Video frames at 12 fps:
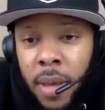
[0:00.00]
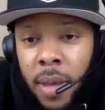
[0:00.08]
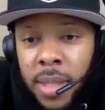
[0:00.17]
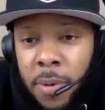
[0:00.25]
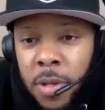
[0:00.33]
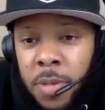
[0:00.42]

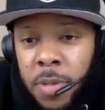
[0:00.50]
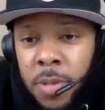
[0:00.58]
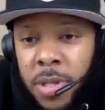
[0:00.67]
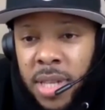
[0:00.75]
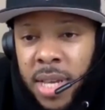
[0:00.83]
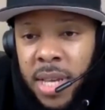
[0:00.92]
Tyrone
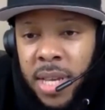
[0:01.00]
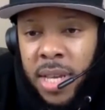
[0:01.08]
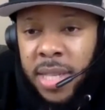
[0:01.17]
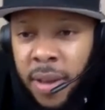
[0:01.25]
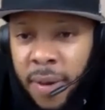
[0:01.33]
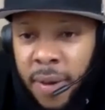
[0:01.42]
Spencer
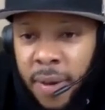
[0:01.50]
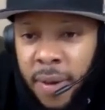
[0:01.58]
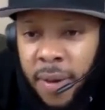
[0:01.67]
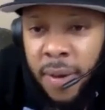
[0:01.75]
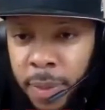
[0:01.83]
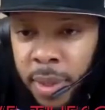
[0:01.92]
says
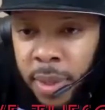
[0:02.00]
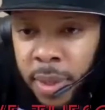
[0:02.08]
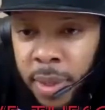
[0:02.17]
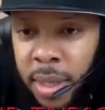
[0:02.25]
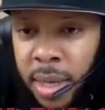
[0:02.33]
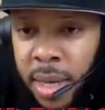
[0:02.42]

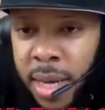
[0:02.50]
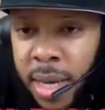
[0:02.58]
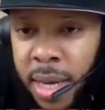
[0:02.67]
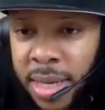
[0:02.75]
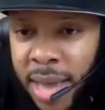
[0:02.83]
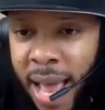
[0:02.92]
he
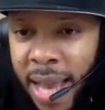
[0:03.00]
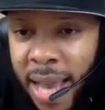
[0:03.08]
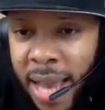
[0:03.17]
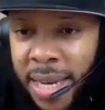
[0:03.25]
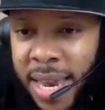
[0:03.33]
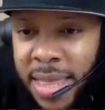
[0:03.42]
did
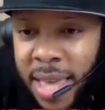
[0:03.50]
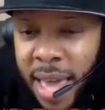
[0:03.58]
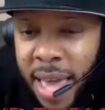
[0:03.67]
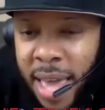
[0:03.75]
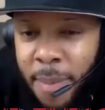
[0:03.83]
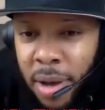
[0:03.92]
not need
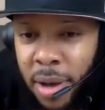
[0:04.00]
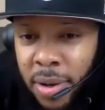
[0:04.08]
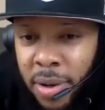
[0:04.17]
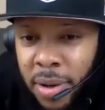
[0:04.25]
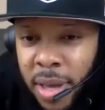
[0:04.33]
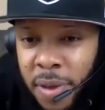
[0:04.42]
that
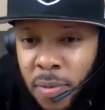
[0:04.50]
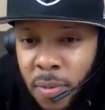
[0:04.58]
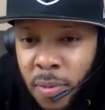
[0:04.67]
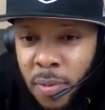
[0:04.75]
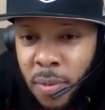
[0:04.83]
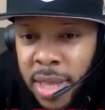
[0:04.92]
belt if he
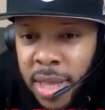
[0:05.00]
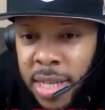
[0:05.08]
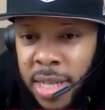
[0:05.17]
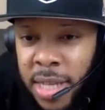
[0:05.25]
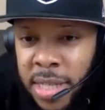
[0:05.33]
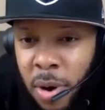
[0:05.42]
wanted
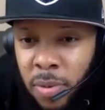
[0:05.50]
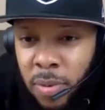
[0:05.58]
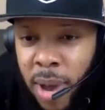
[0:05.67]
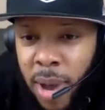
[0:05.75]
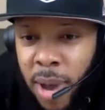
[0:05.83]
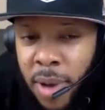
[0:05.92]
that
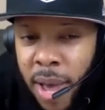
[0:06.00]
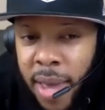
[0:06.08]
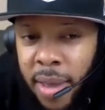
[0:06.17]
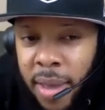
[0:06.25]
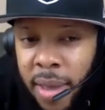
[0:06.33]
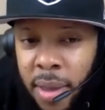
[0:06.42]
smoke right
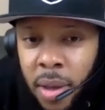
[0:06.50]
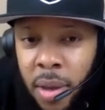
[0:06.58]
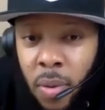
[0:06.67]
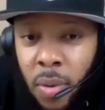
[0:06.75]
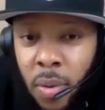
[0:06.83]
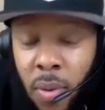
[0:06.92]
away.
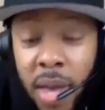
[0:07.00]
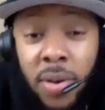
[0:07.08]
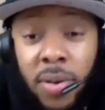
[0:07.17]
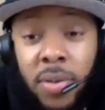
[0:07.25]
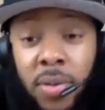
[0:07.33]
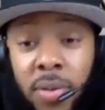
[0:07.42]

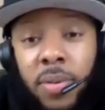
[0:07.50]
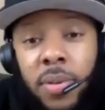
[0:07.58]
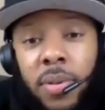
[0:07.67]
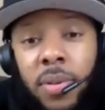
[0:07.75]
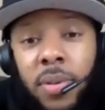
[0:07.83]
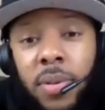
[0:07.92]
Well,
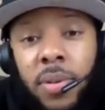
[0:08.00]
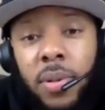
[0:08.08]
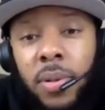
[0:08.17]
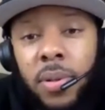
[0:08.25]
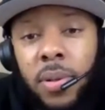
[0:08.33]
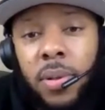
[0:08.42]

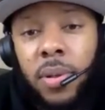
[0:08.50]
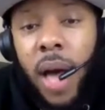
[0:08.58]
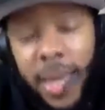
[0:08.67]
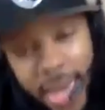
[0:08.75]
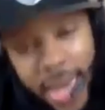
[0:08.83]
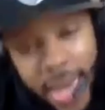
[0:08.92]

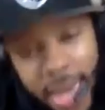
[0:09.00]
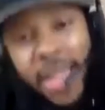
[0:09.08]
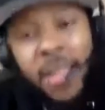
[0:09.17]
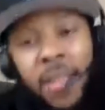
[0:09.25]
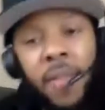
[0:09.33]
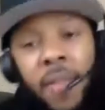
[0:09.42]
again,